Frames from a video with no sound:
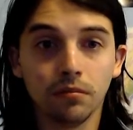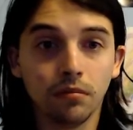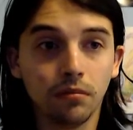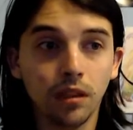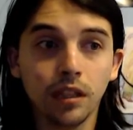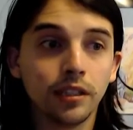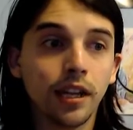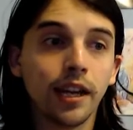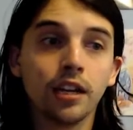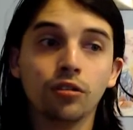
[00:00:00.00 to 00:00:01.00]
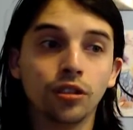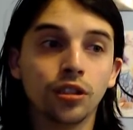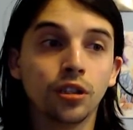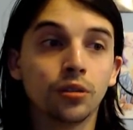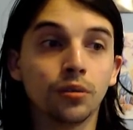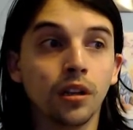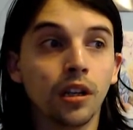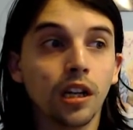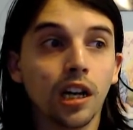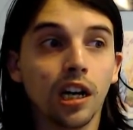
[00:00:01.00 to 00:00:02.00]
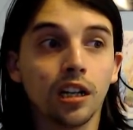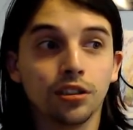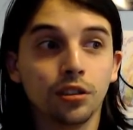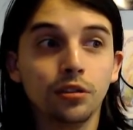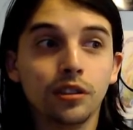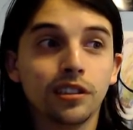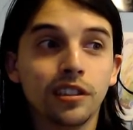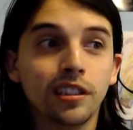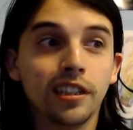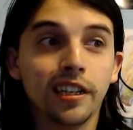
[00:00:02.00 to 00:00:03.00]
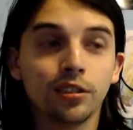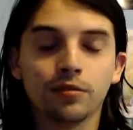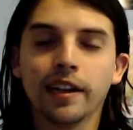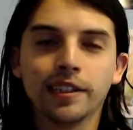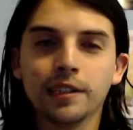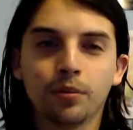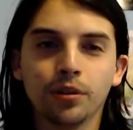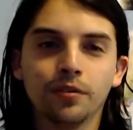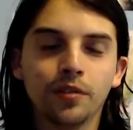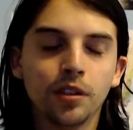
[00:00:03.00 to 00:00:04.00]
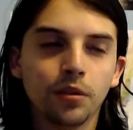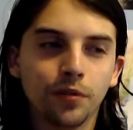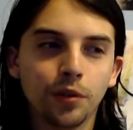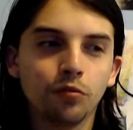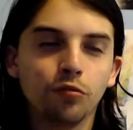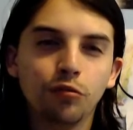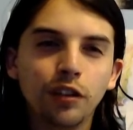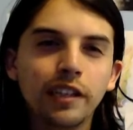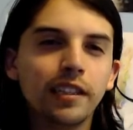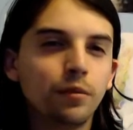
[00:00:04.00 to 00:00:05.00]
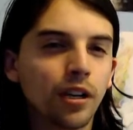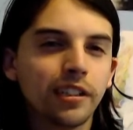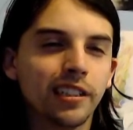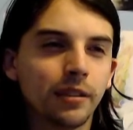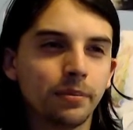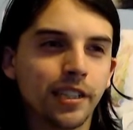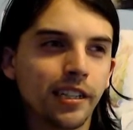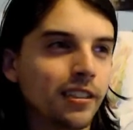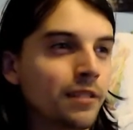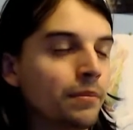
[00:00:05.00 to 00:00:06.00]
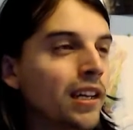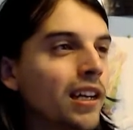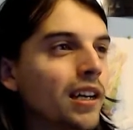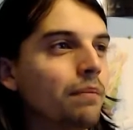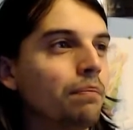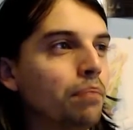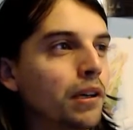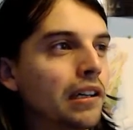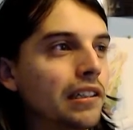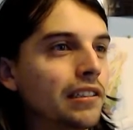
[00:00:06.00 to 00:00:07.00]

link to Angry Joe, so you can see his ranty point of view if you really want to get upset at him. But